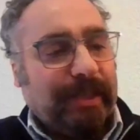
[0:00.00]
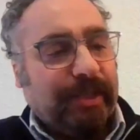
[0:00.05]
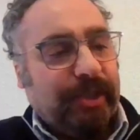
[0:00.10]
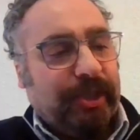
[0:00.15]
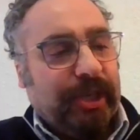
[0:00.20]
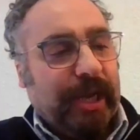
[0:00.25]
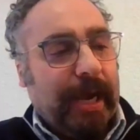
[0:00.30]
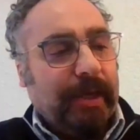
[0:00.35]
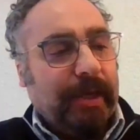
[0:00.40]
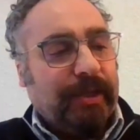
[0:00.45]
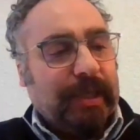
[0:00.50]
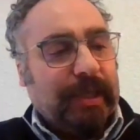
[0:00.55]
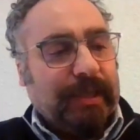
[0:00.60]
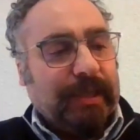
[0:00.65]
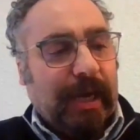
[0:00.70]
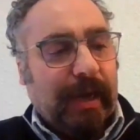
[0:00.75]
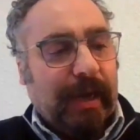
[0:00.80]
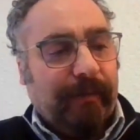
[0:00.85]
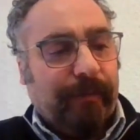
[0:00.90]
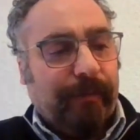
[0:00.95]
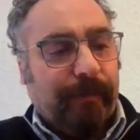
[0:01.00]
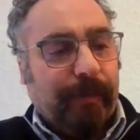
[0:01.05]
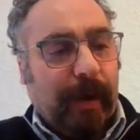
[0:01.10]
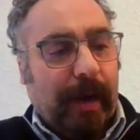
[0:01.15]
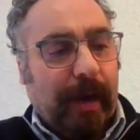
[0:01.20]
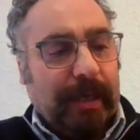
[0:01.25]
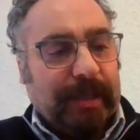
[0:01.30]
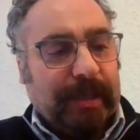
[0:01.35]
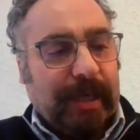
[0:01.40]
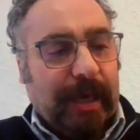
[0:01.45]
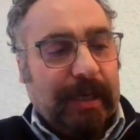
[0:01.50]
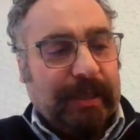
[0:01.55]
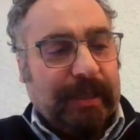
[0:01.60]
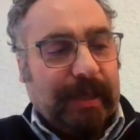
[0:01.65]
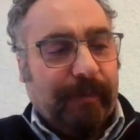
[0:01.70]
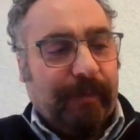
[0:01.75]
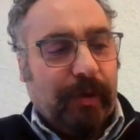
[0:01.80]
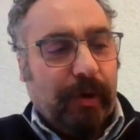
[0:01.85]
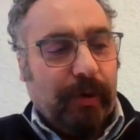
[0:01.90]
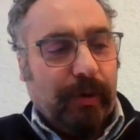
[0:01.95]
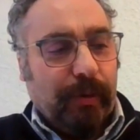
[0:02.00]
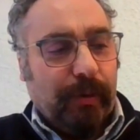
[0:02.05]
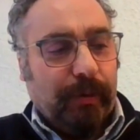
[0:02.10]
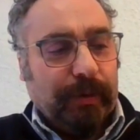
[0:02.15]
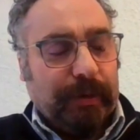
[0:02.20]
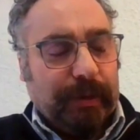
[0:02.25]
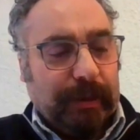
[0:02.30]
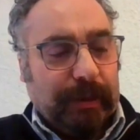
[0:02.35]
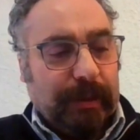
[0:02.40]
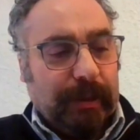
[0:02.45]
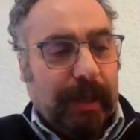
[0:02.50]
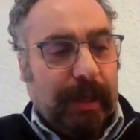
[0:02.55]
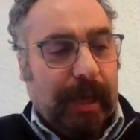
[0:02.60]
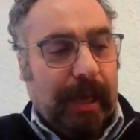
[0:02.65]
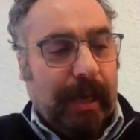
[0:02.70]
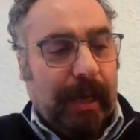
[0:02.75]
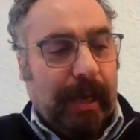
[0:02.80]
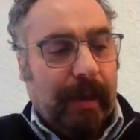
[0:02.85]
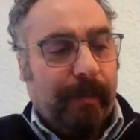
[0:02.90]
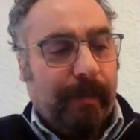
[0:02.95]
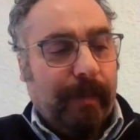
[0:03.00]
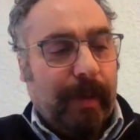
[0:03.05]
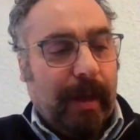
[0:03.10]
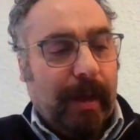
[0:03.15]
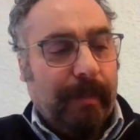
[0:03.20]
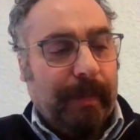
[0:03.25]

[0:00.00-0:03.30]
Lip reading: that's changed as I've got older. I